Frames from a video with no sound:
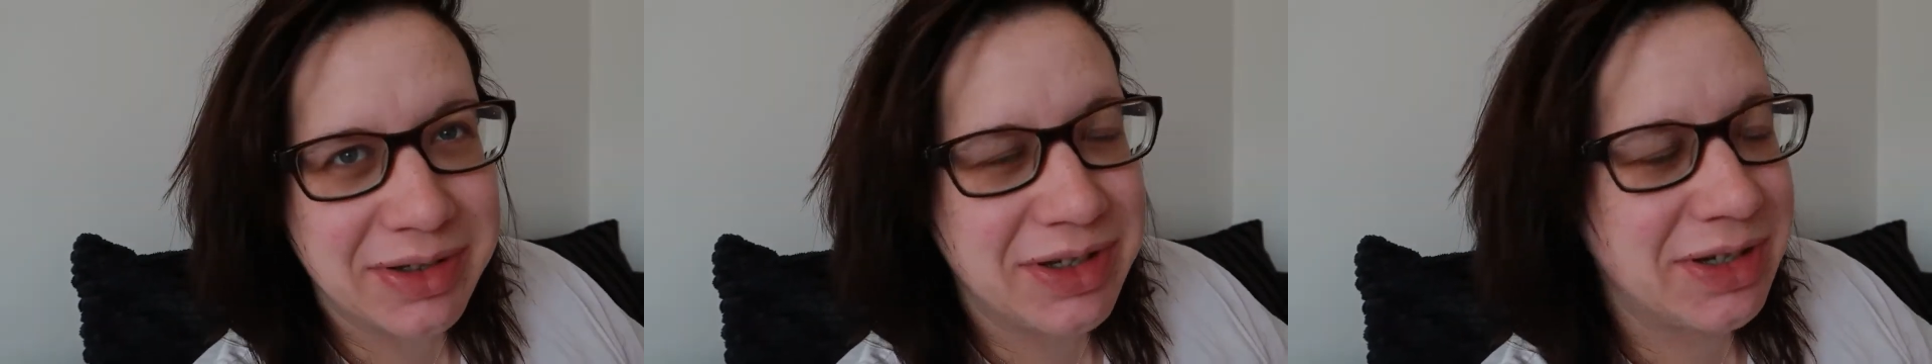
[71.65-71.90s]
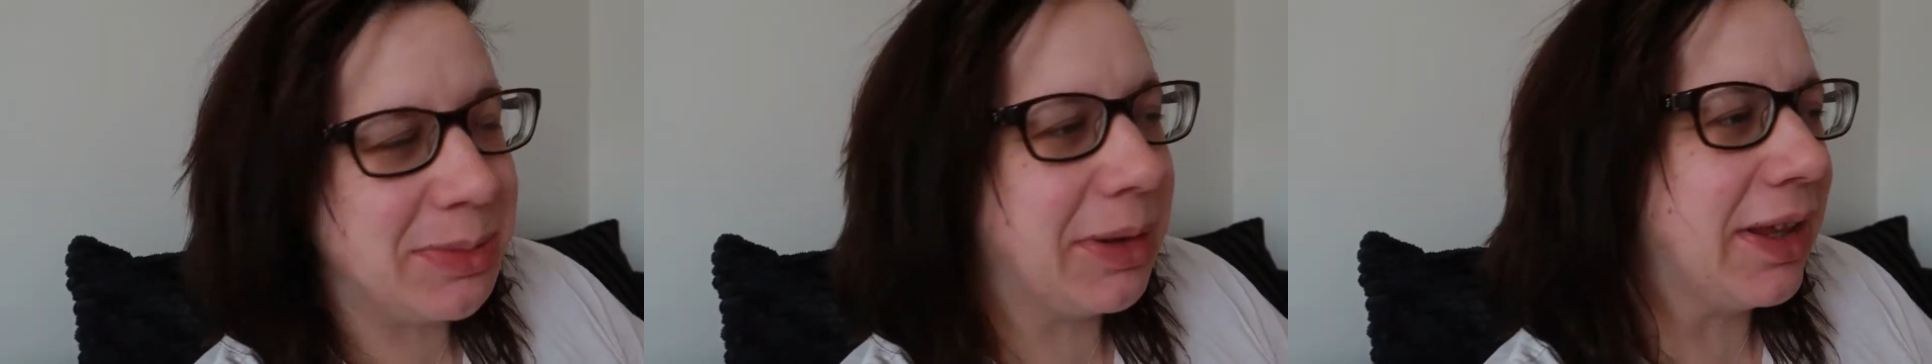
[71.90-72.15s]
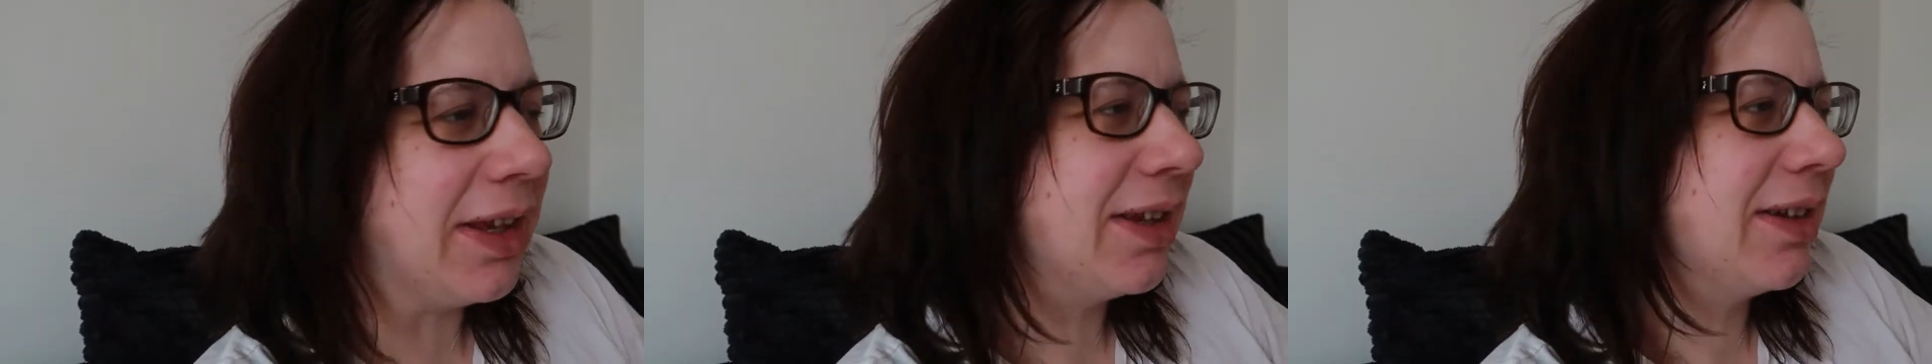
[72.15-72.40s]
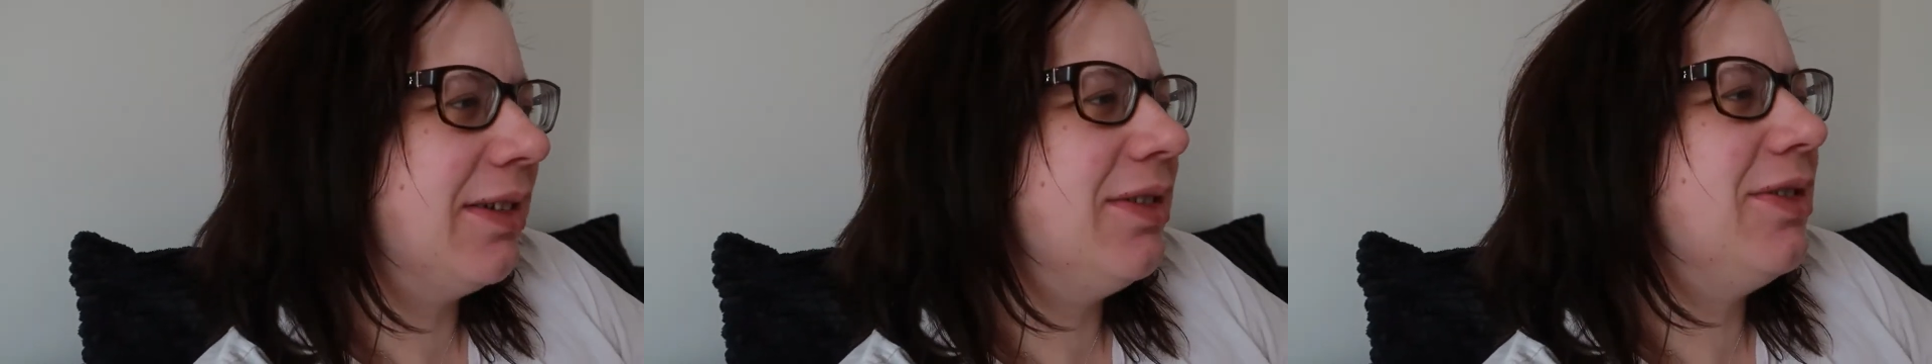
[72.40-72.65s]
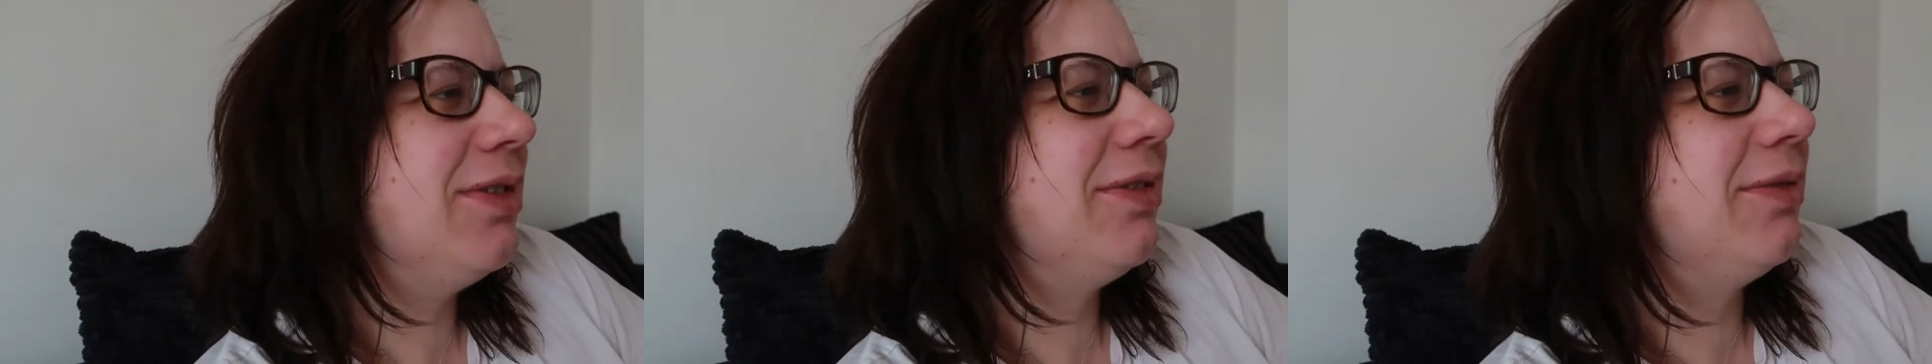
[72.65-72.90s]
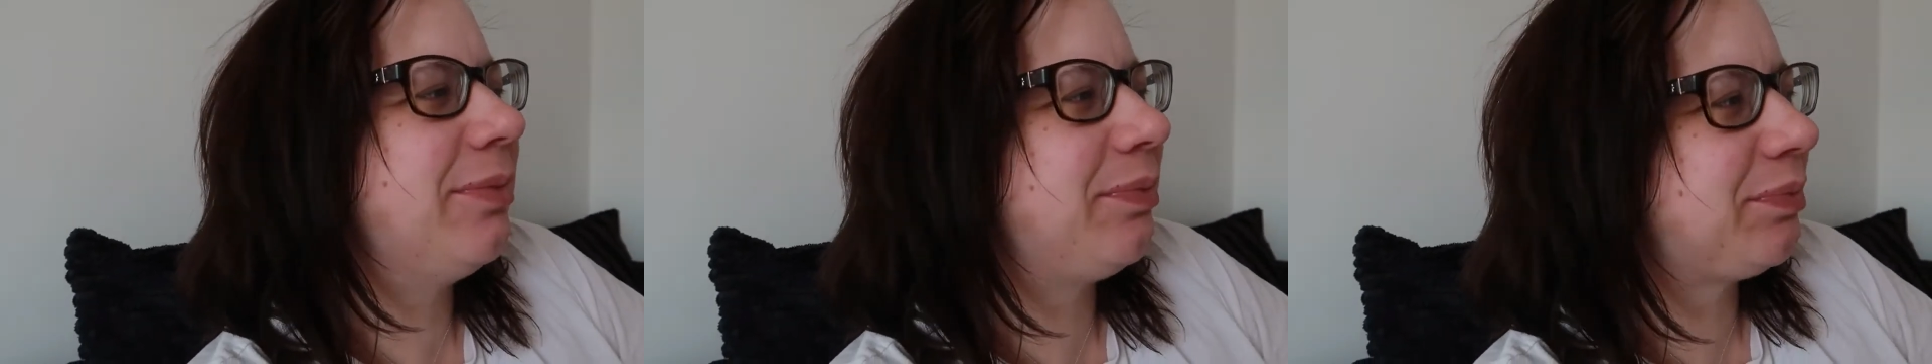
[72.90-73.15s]
and just be like,
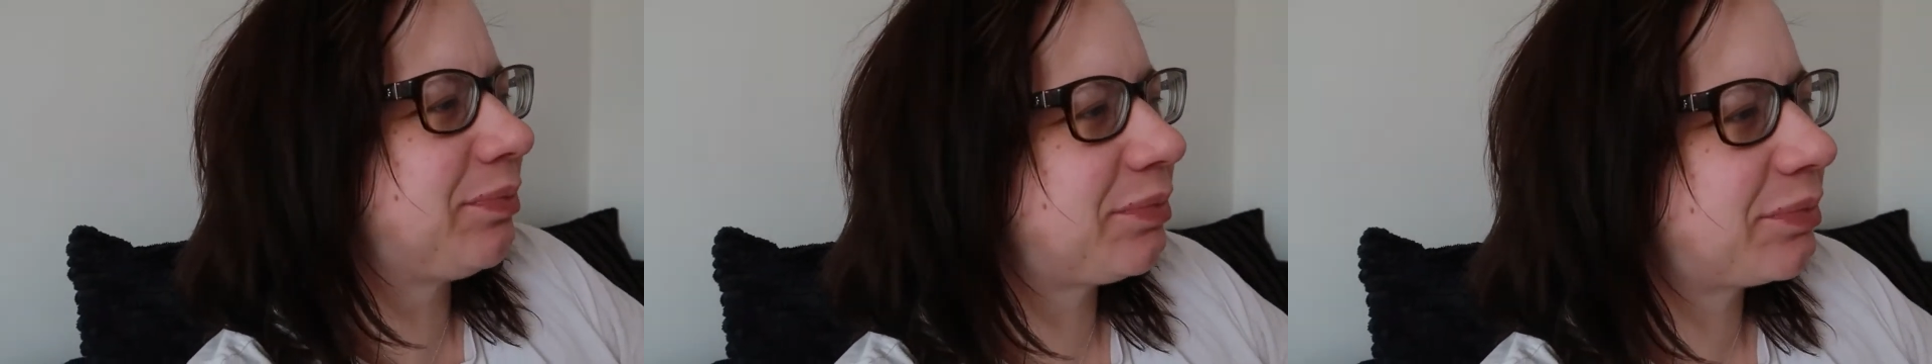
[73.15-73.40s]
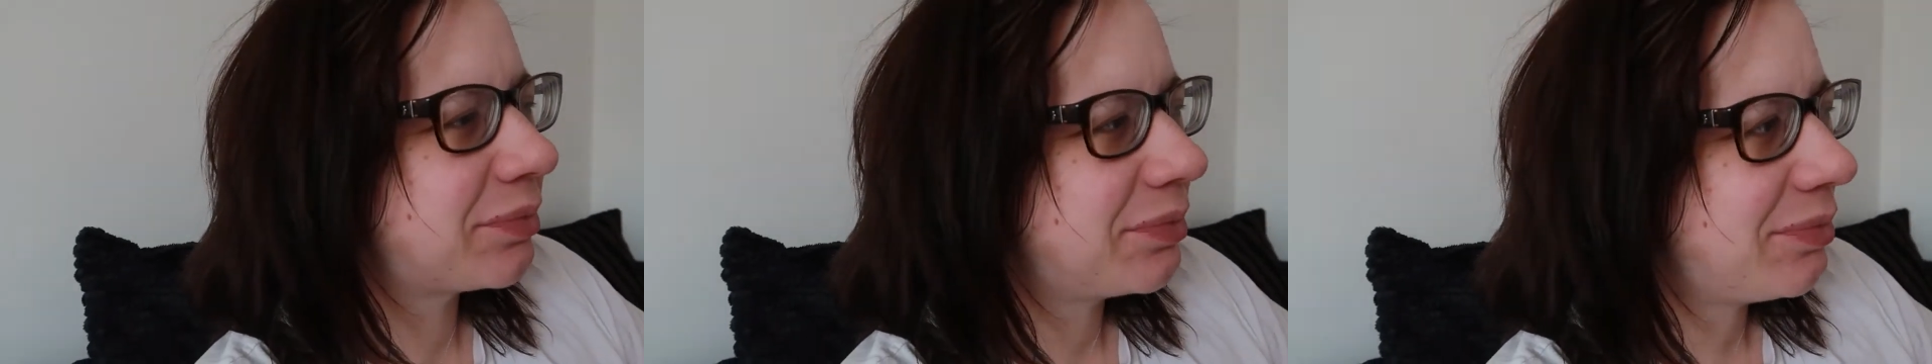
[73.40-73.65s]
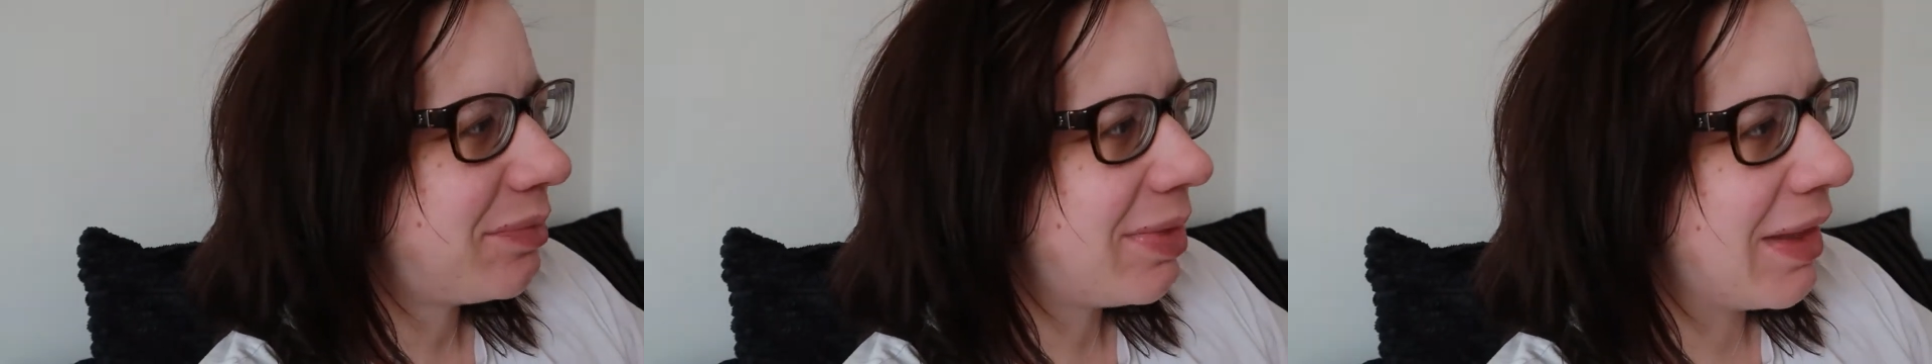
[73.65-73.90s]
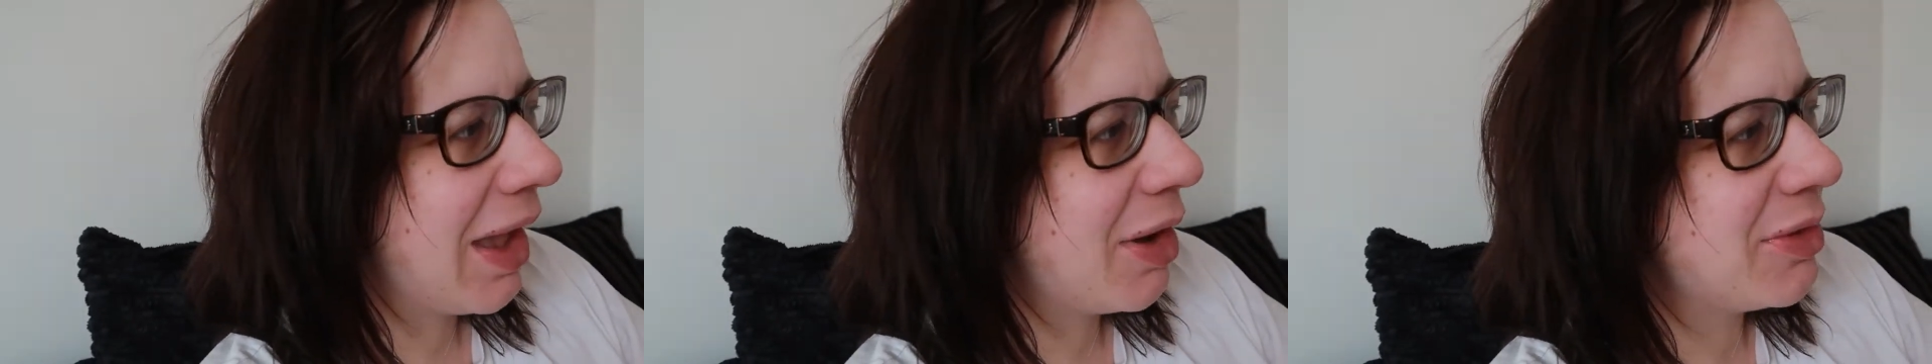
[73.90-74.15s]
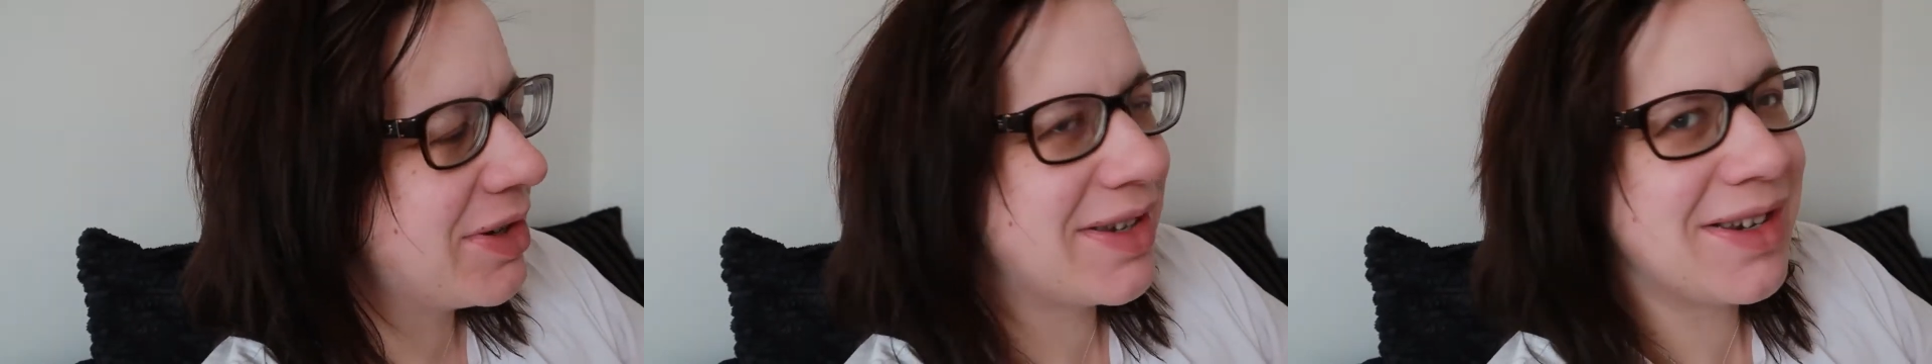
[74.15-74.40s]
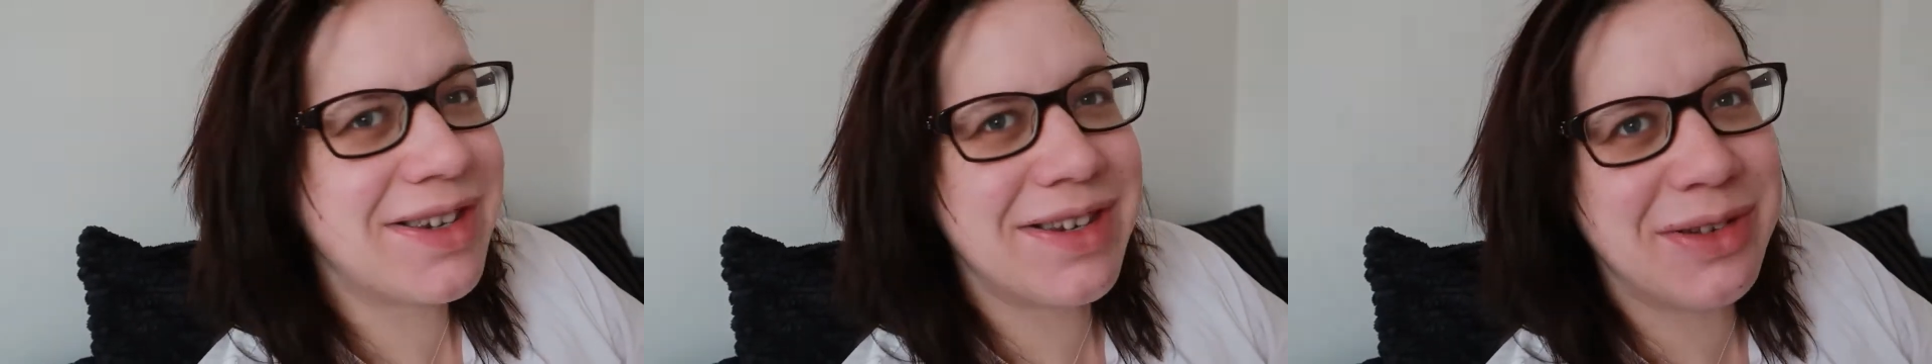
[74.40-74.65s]
how is
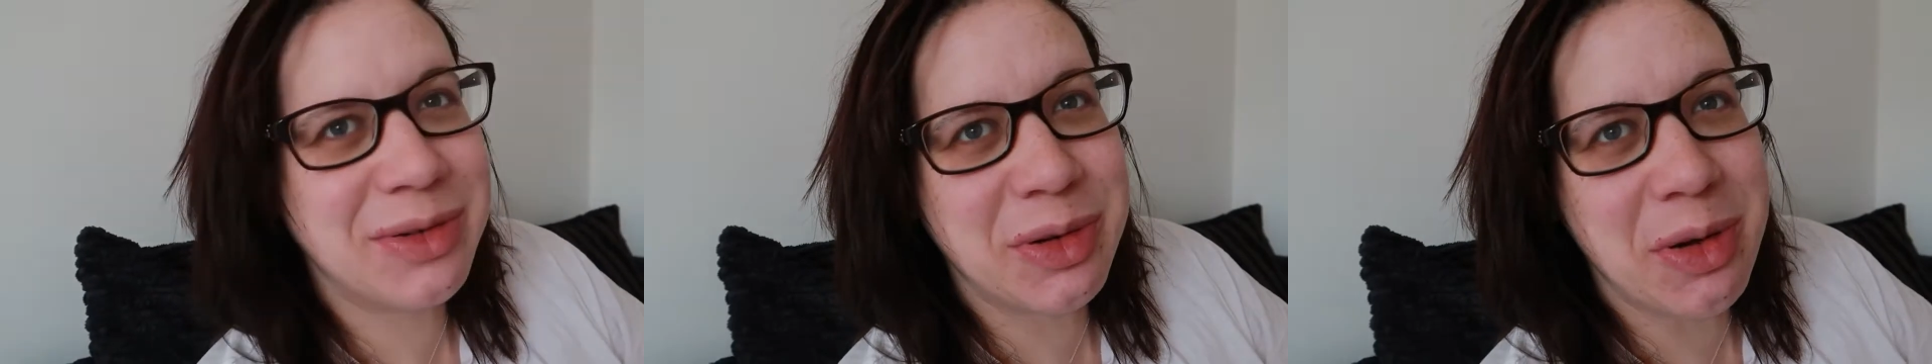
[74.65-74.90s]
this still